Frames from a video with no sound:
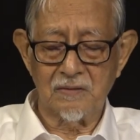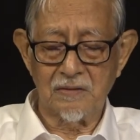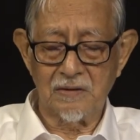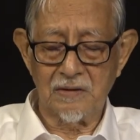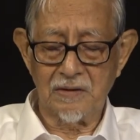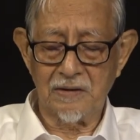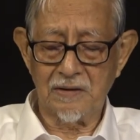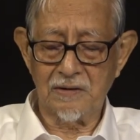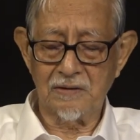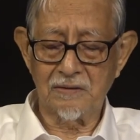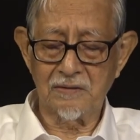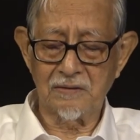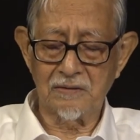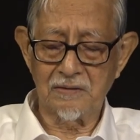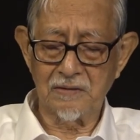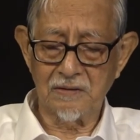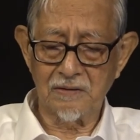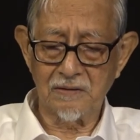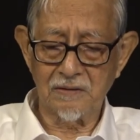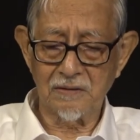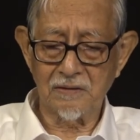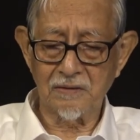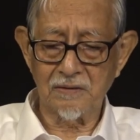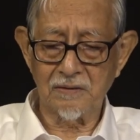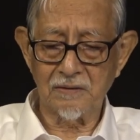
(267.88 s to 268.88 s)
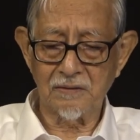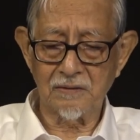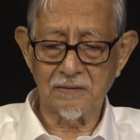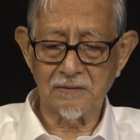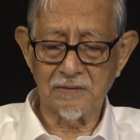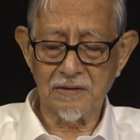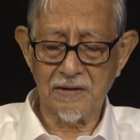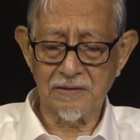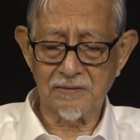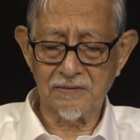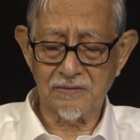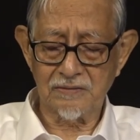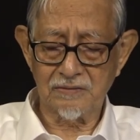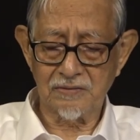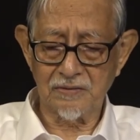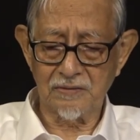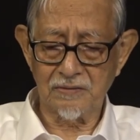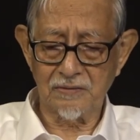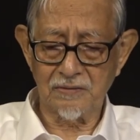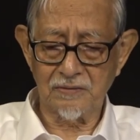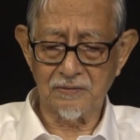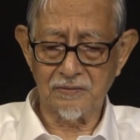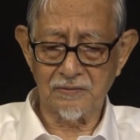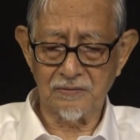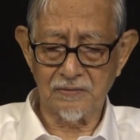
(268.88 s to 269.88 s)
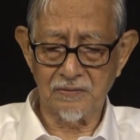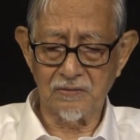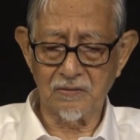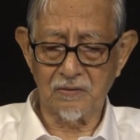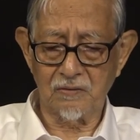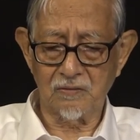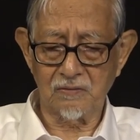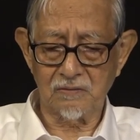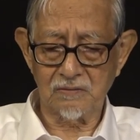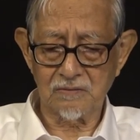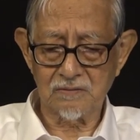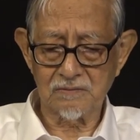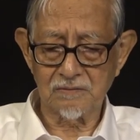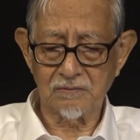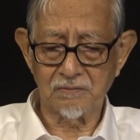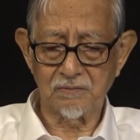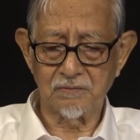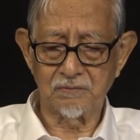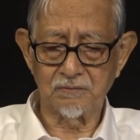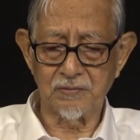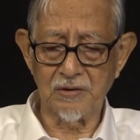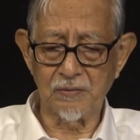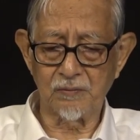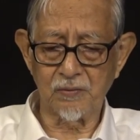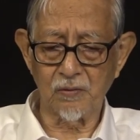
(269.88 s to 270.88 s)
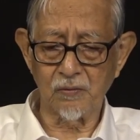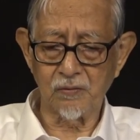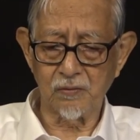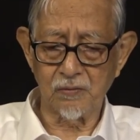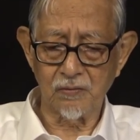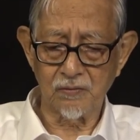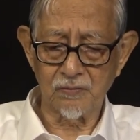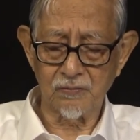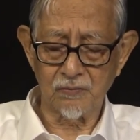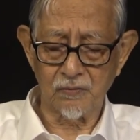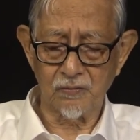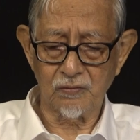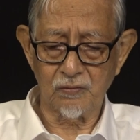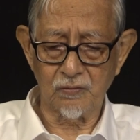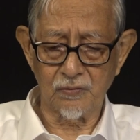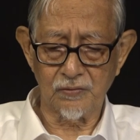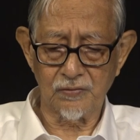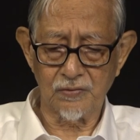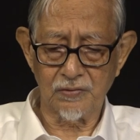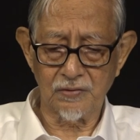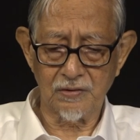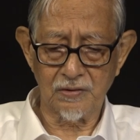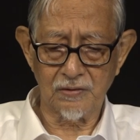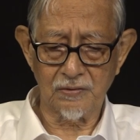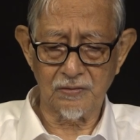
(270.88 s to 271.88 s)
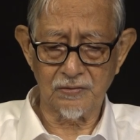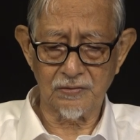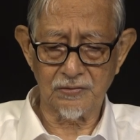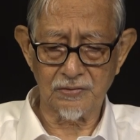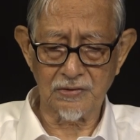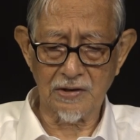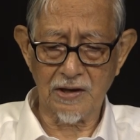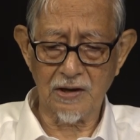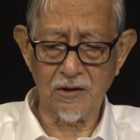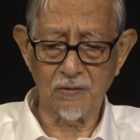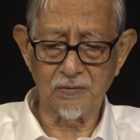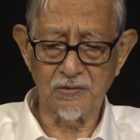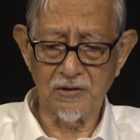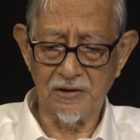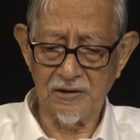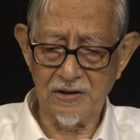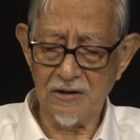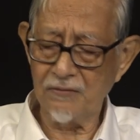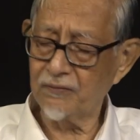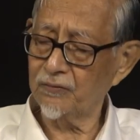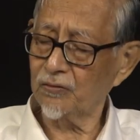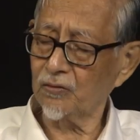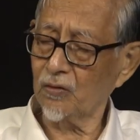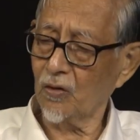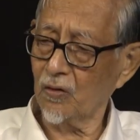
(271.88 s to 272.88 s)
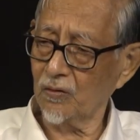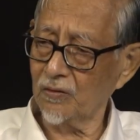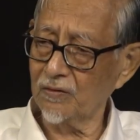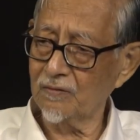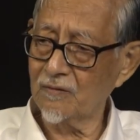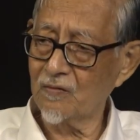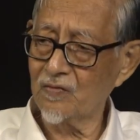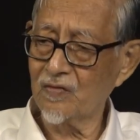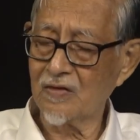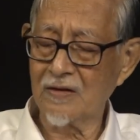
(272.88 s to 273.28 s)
And uh, that, uh, you know, people with uh, a sigh of relief thought